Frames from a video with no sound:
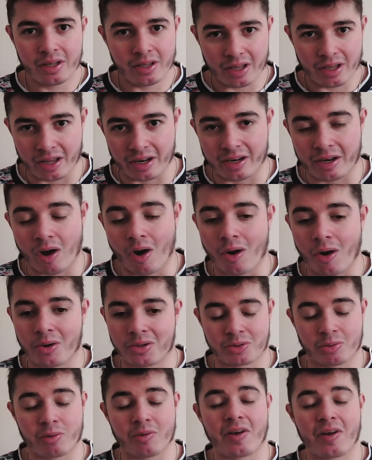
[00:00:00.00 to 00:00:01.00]
And
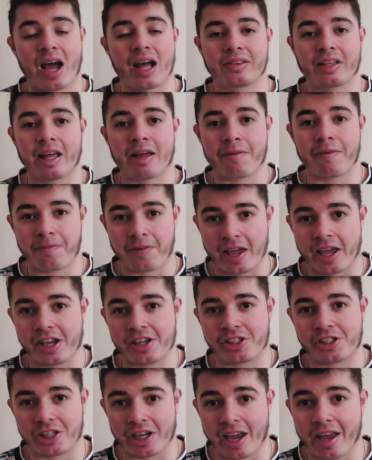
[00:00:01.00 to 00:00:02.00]
Arsenal have had their fair
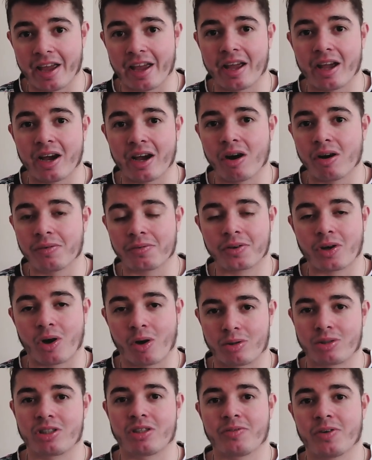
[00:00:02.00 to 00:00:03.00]
share of
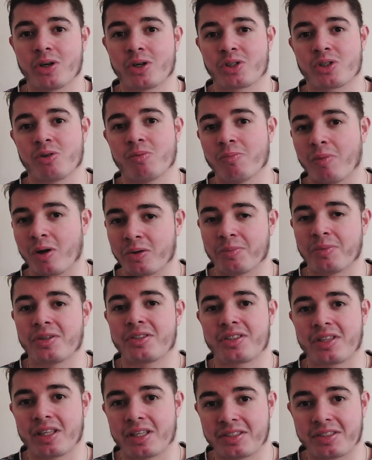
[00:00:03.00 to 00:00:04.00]
controversial
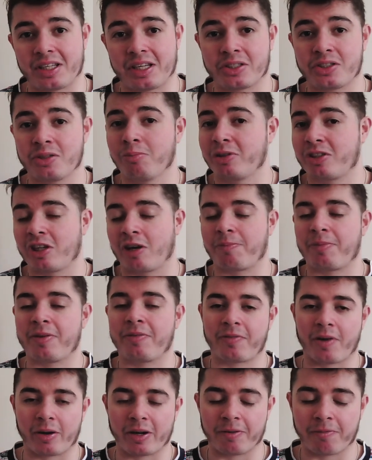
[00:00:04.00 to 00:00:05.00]
moments this season, which I've
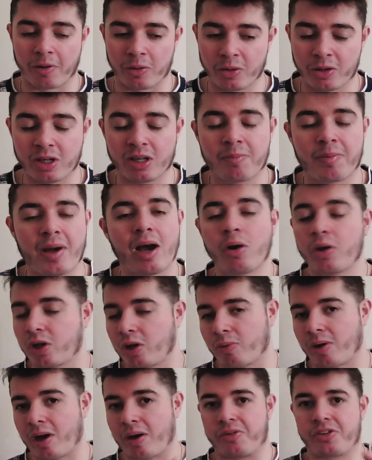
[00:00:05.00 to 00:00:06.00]
been very vocal about.
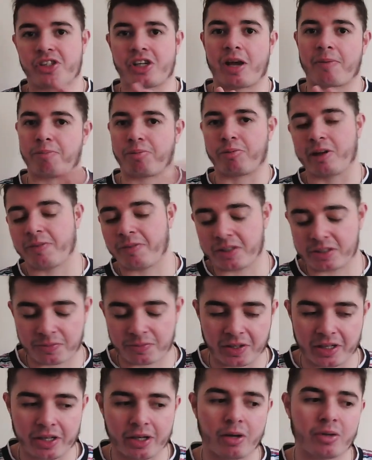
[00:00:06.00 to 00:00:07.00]
Go out and check previous
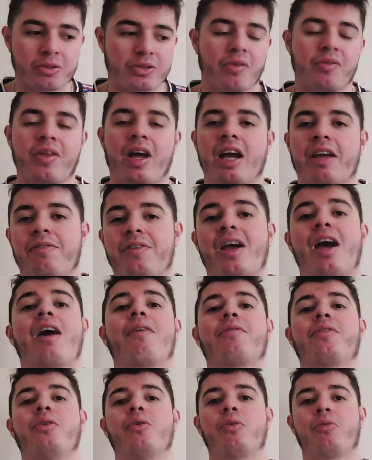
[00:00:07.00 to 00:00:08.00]
videos on that if you
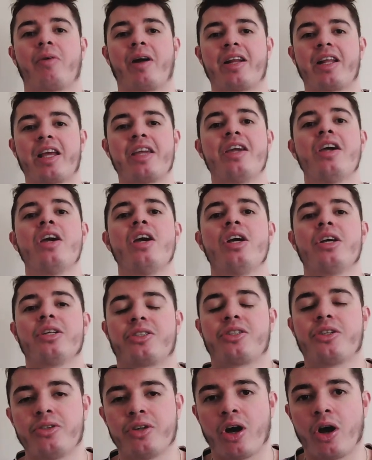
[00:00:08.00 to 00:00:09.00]
haven't already,
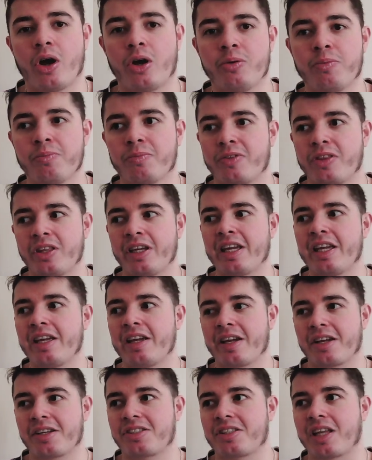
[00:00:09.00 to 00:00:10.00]
to know the
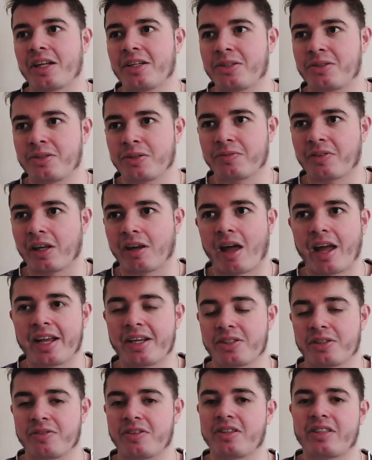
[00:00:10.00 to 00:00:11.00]
extent of the
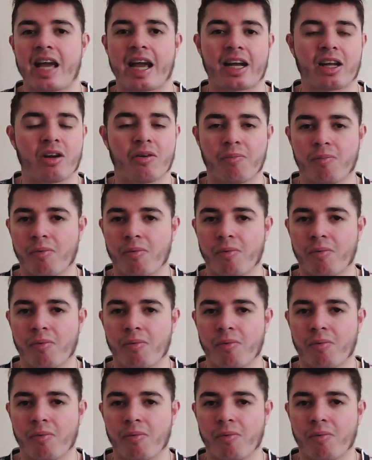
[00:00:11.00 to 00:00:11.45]
likes of the Declan